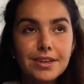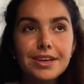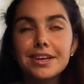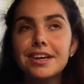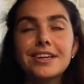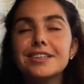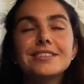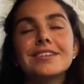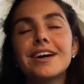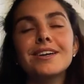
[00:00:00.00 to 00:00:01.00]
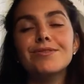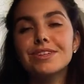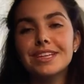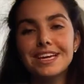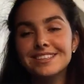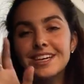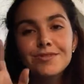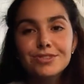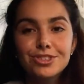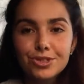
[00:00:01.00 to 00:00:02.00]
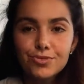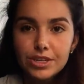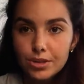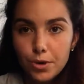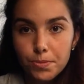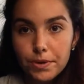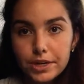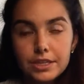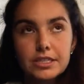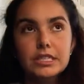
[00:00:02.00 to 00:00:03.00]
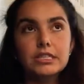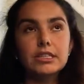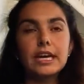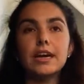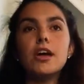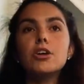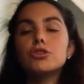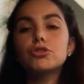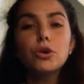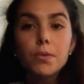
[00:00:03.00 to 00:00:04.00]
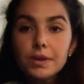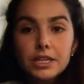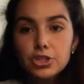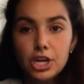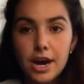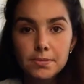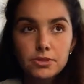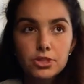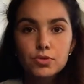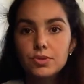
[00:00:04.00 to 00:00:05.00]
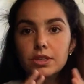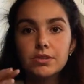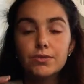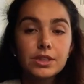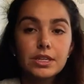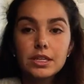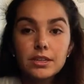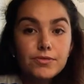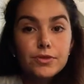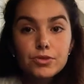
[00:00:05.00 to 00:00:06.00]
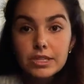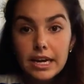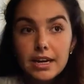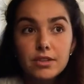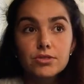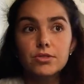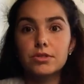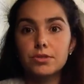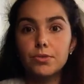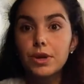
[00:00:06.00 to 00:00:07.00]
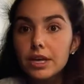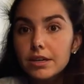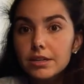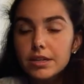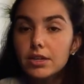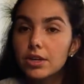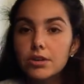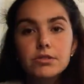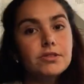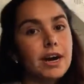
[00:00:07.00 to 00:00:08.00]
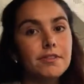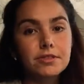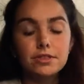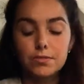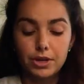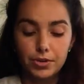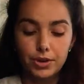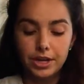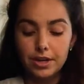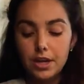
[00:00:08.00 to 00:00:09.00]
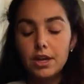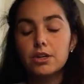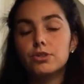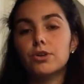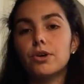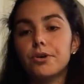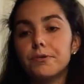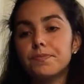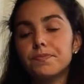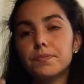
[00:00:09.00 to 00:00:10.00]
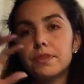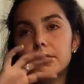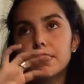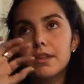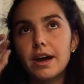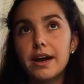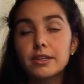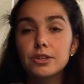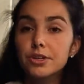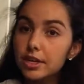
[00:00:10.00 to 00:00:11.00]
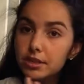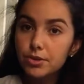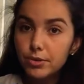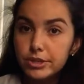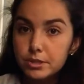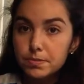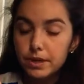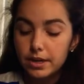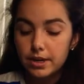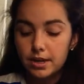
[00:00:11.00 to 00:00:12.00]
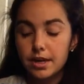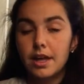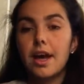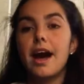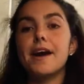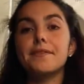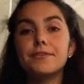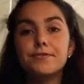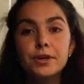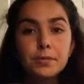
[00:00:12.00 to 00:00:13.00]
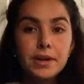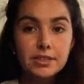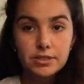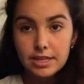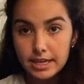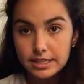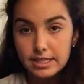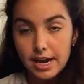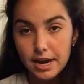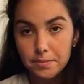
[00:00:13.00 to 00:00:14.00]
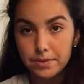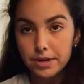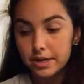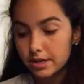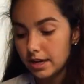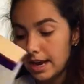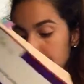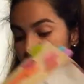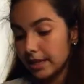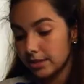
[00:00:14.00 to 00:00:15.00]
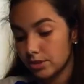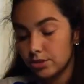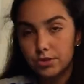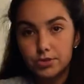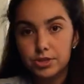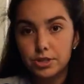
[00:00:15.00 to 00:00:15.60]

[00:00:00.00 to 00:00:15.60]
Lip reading: And it's not even just reading the whole book. It's like so many chapters within a few days or a week, you know? You have to be quick. So I look at the course book, I refer back to the ATI book, and I like to do, you